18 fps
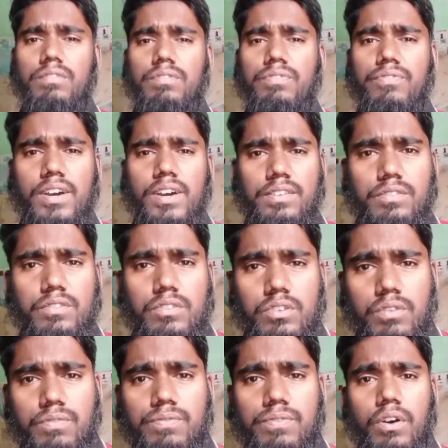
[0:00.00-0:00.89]

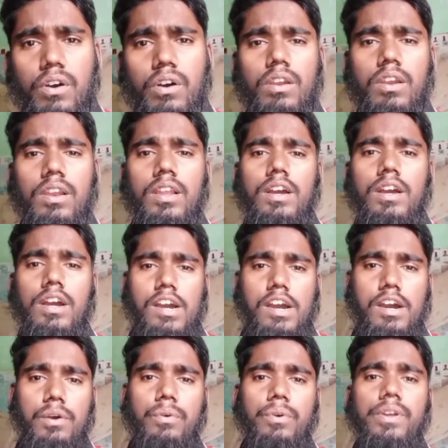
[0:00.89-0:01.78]
first of all,
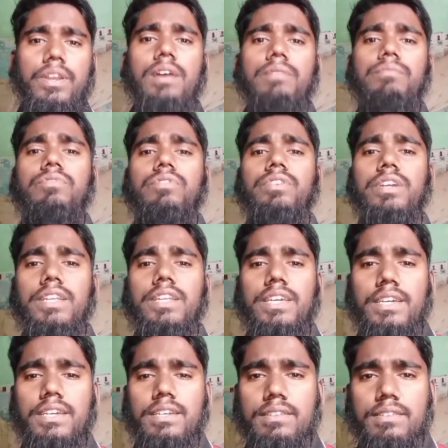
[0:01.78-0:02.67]
when I'm
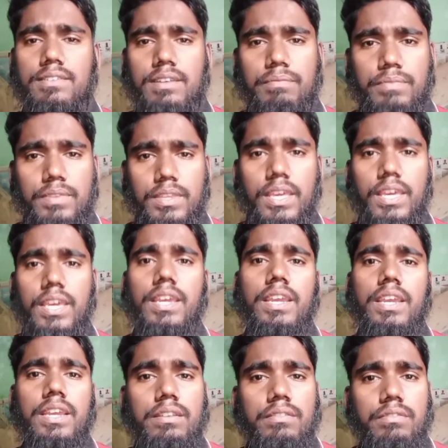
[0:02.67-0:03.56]
reading something
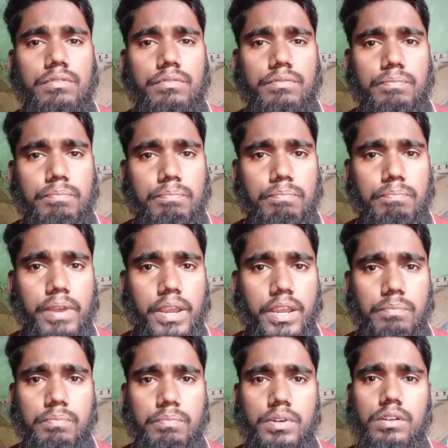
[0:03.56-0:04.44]
in
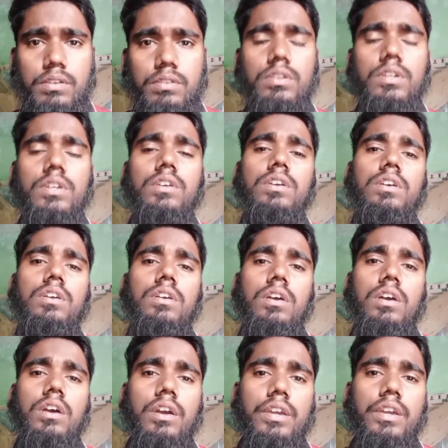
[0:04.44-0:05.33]
paper,
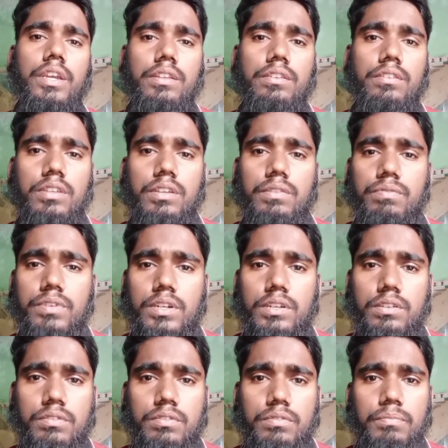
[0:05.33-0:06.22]
in
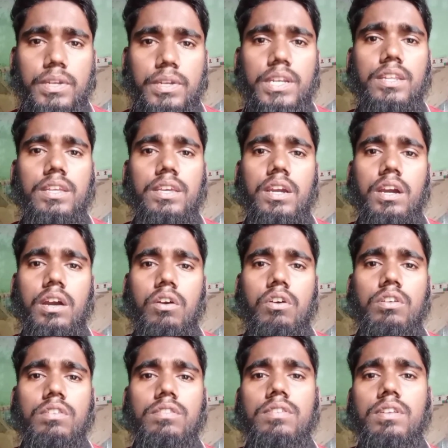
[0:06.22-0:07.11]
different media
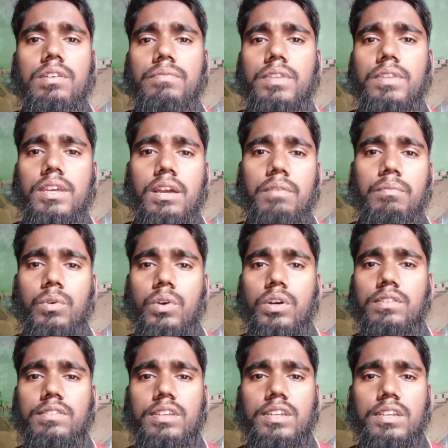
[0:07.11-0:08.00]
or something, I'm
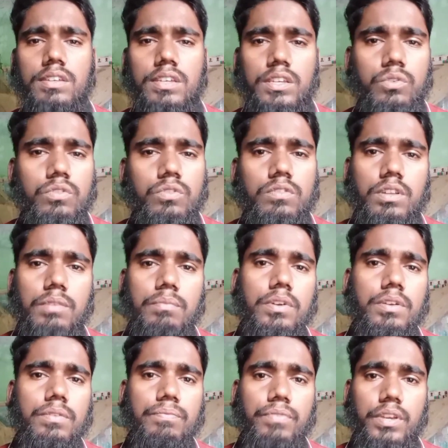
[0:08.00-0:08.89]
watching huge
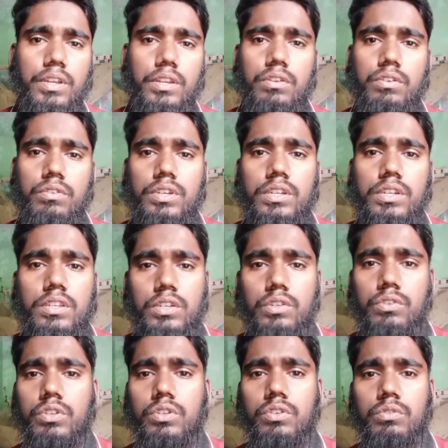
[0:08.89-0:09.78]
number of video in
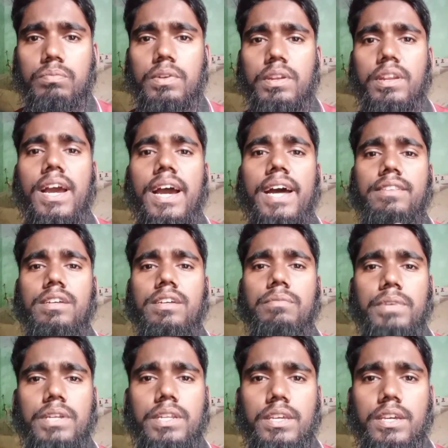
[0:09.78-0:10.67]
YouTube and
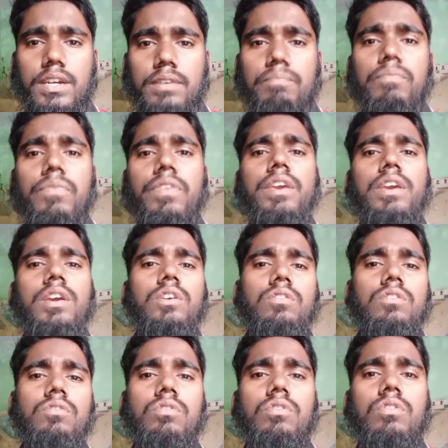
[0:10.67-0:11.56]
other media.
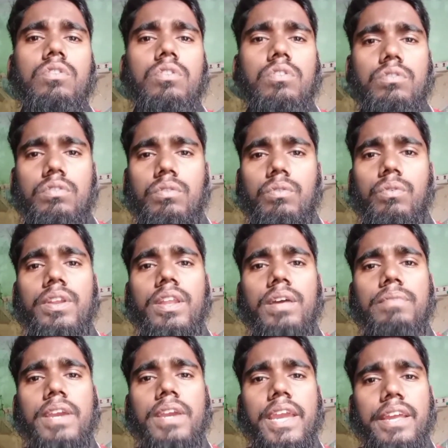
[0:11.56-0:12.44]
So when
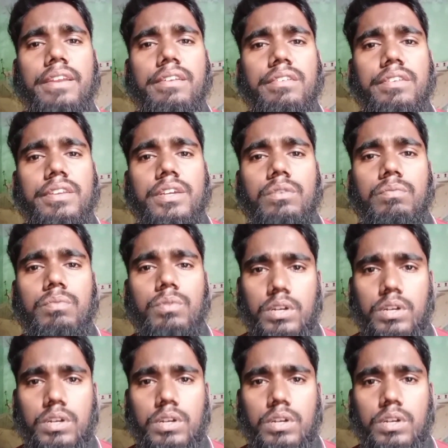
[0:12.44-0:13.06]
I'm get a new